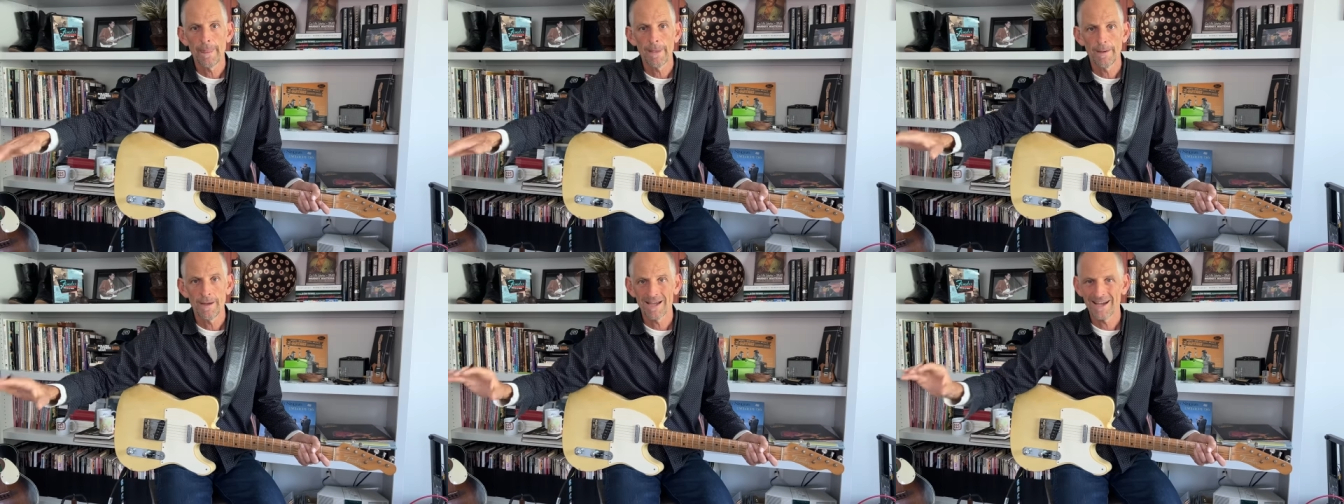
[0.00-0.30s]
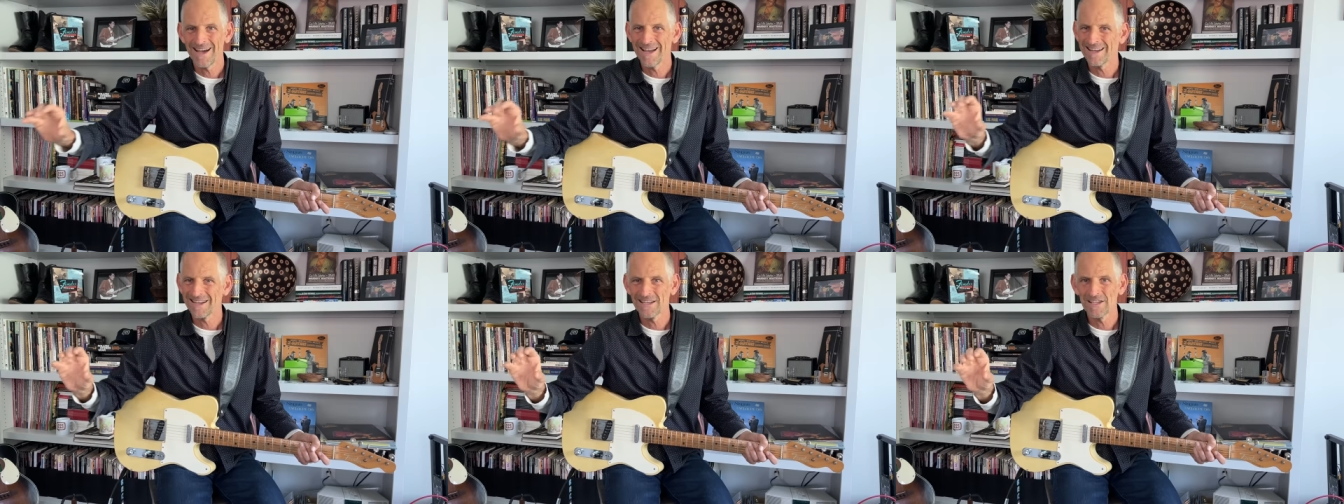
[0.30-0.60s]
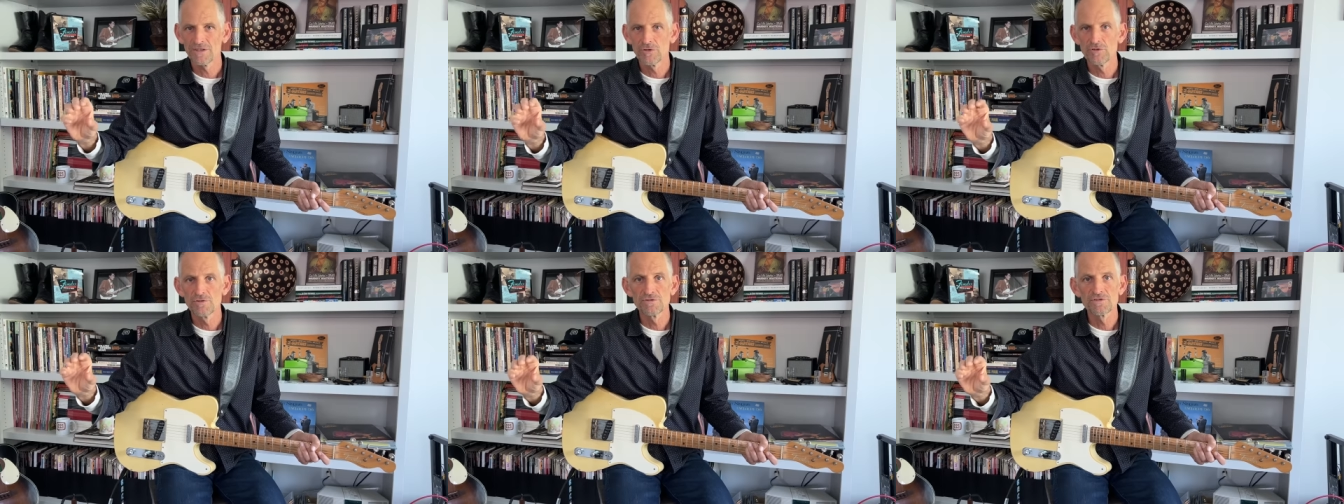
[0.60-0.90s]
it kind of
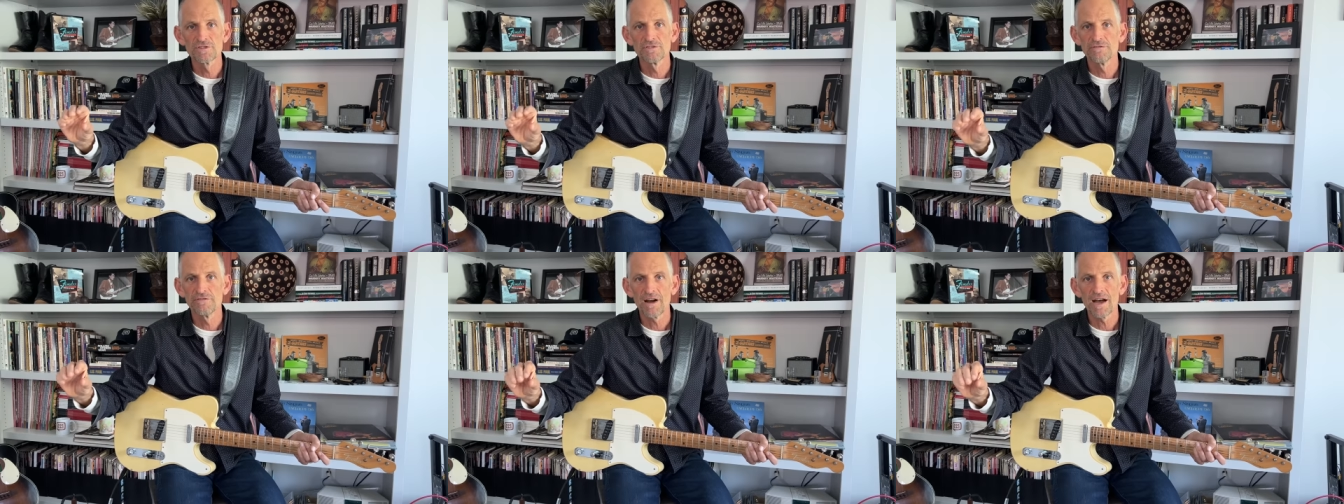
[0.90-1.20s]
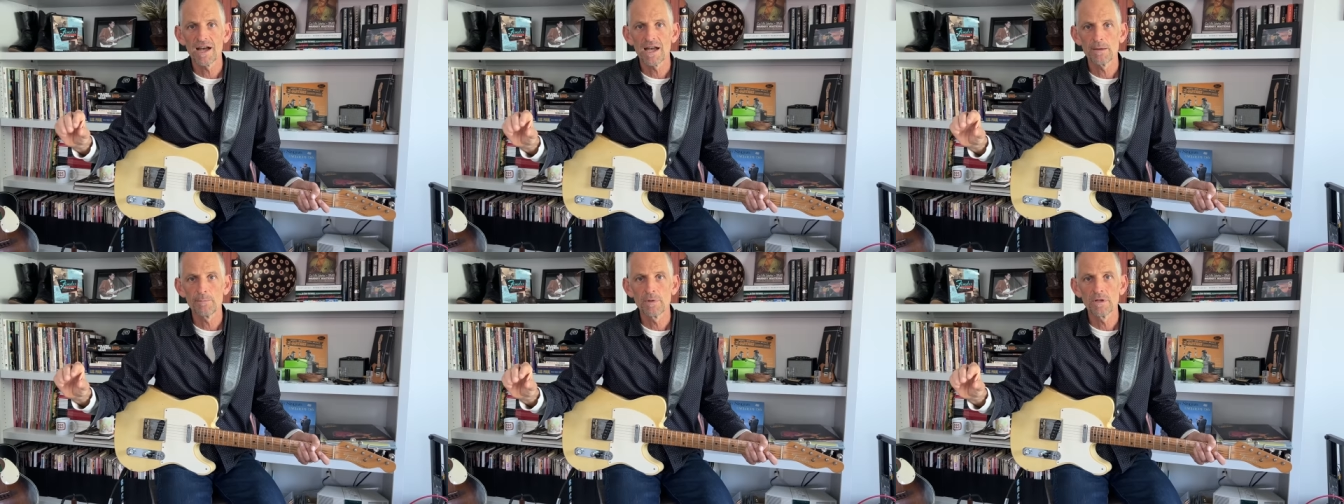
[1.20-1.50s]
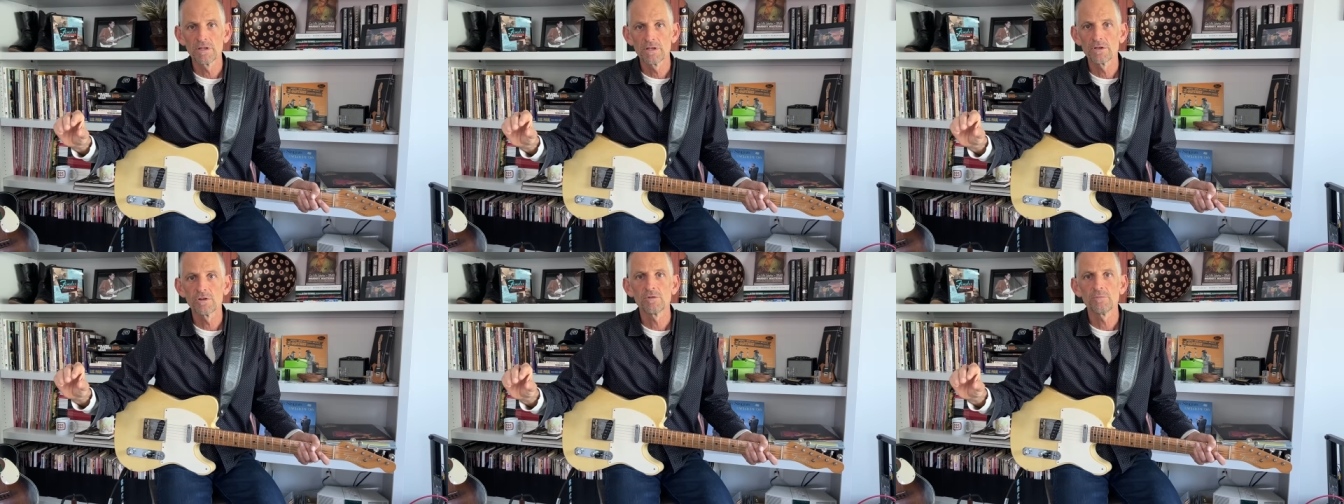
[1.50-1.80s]
kills the vibe a
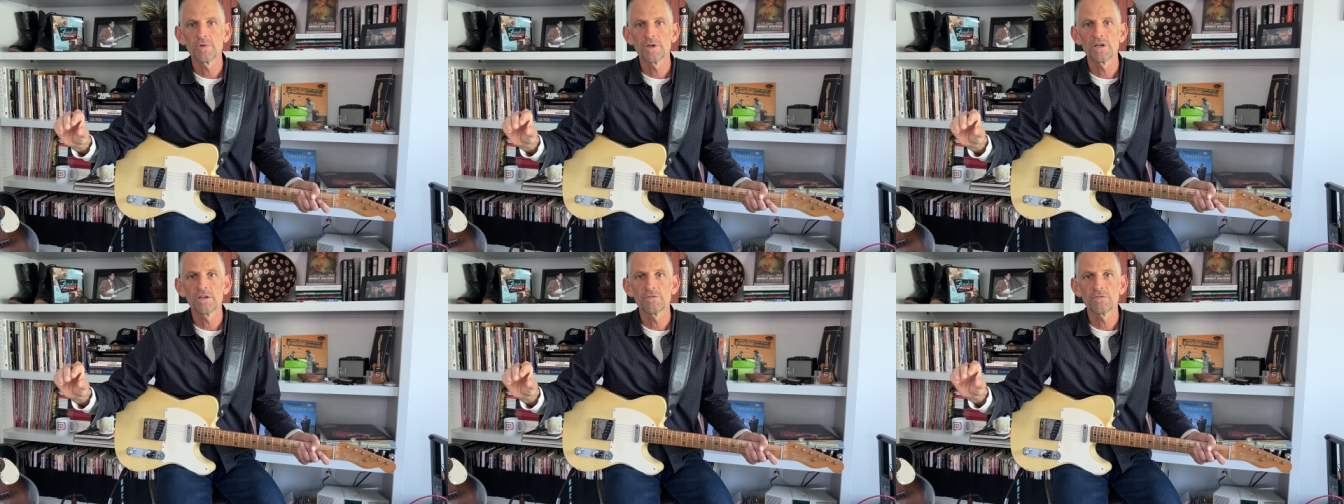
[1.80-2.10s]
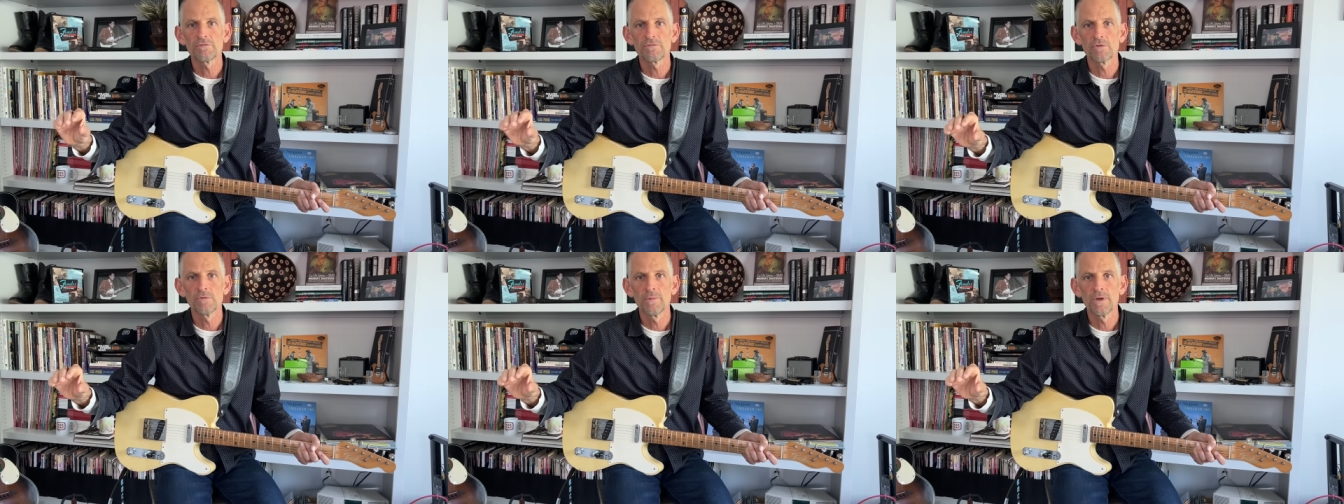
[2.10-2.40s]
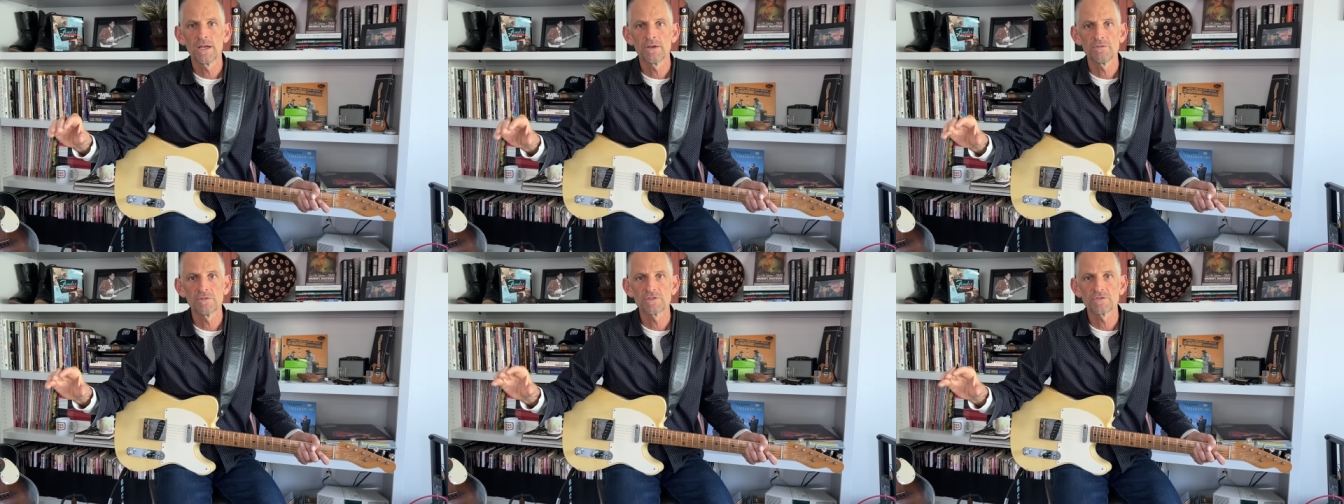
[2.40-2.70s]
little bit for
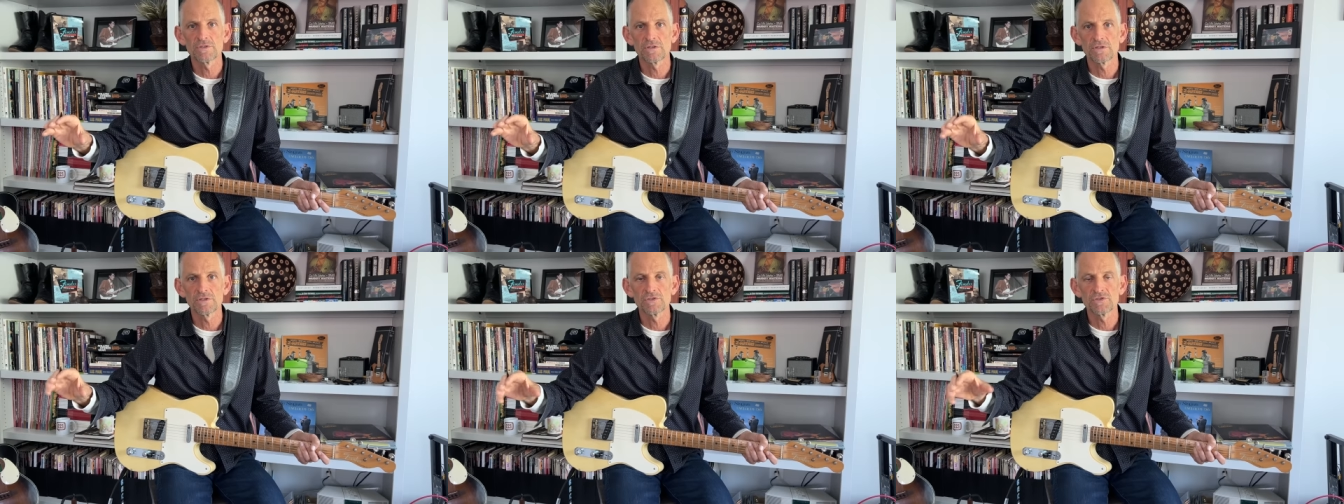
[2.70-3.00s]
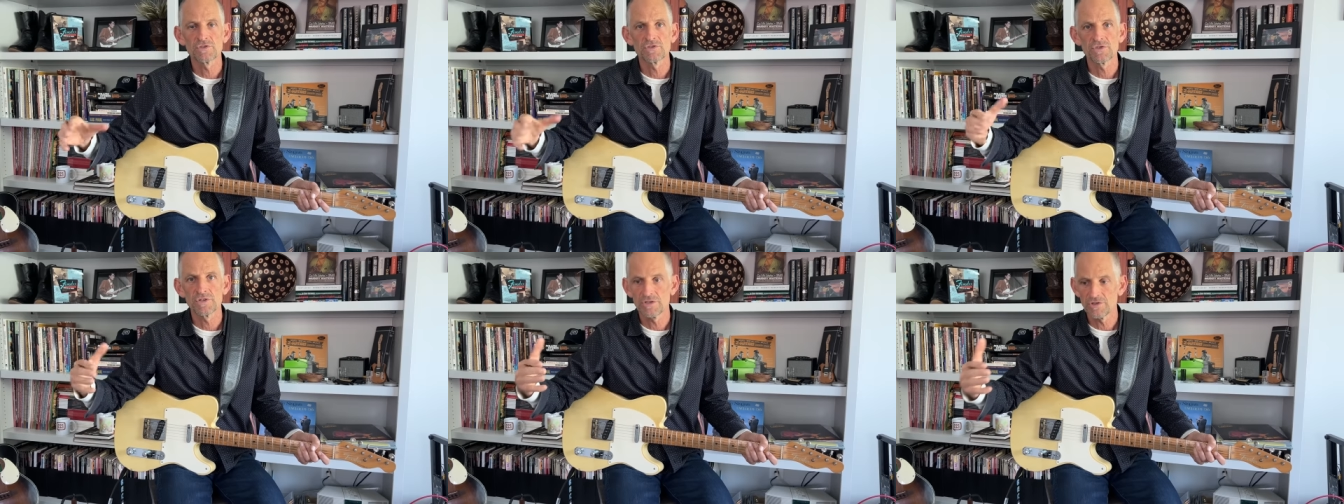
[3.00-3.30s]
Mavis because she,